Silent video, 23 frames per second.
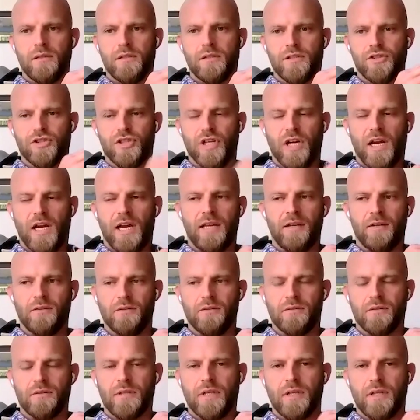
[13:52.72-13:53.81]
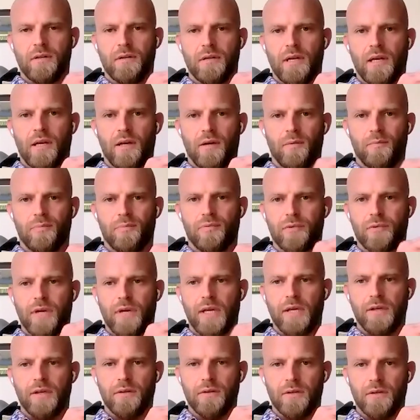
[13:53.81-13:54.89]
the child can help
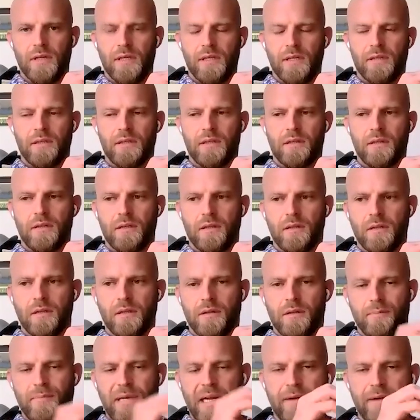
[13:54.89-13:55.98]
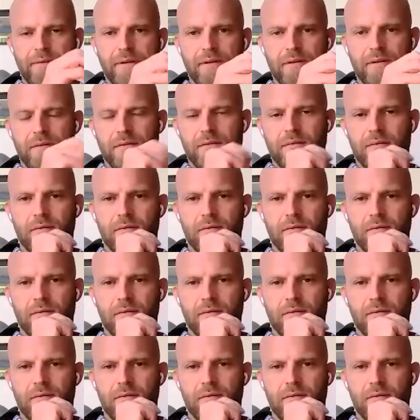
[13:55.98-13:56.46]
regulate the parent.